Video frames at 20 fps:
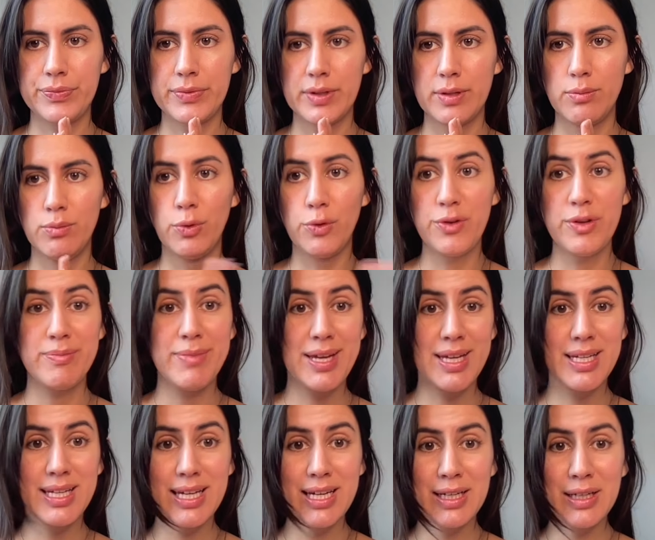movie
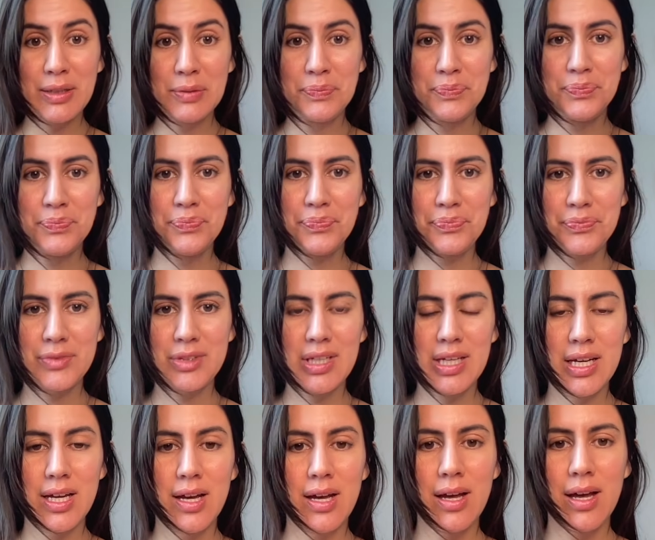making.
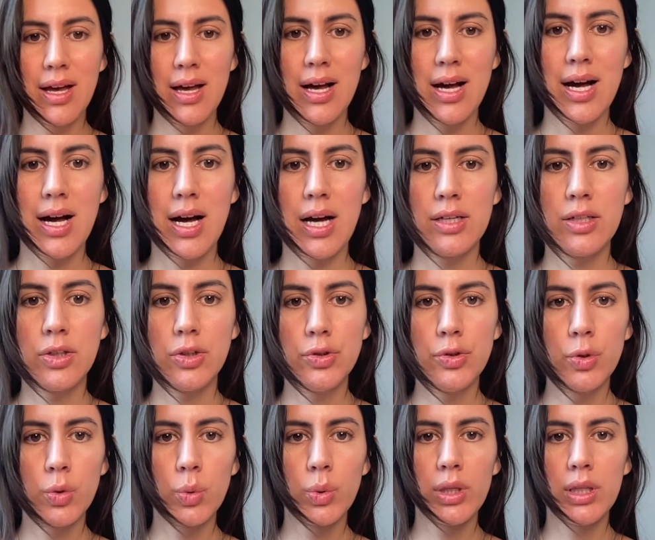And you
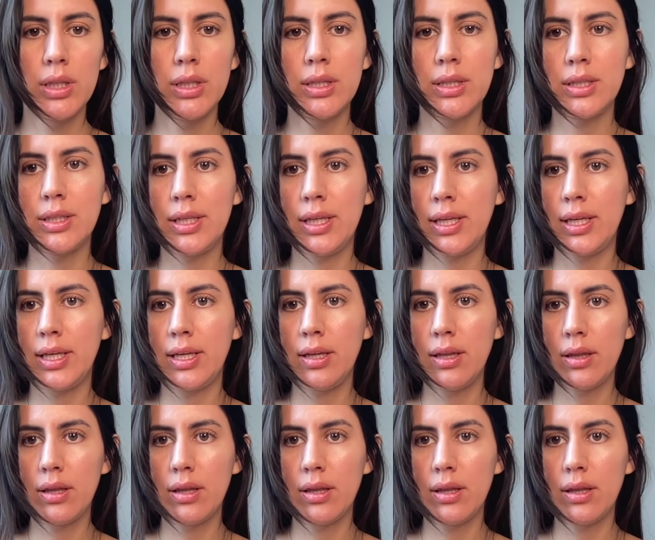will need